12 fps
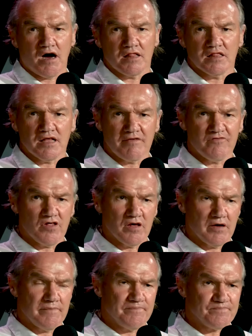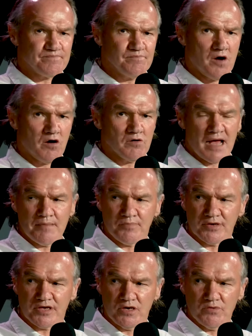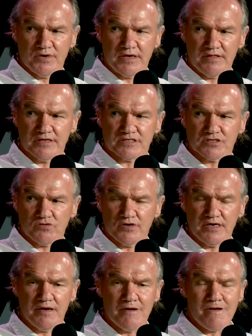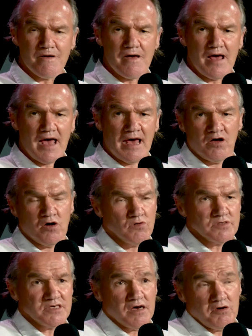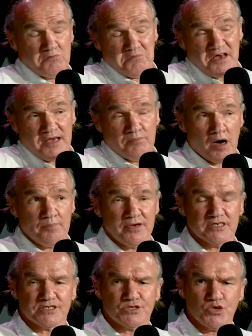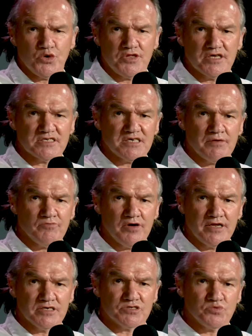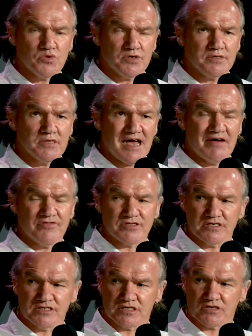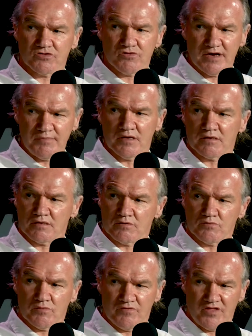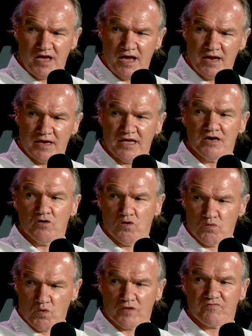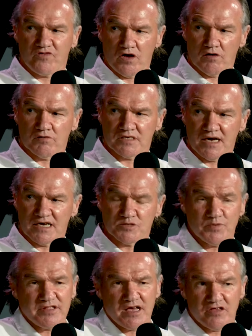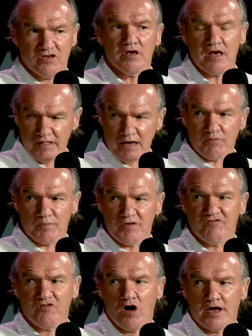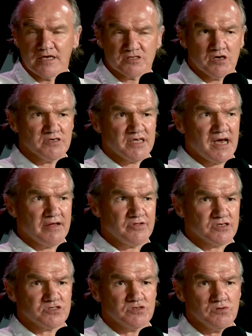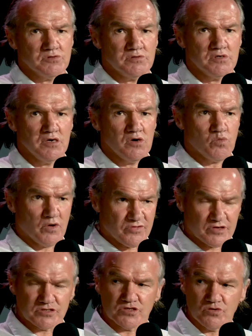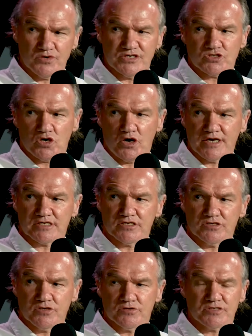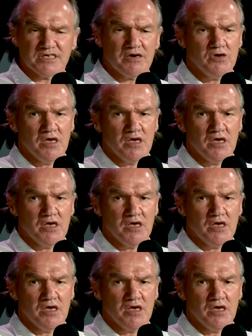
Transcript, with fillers: love the moral ambiguity of the story. And also, it might be a story that some readers would have a disagreement with the ending or mm. what Viola does, but that's, that would be fine as long as they understood what the story's trying to do. So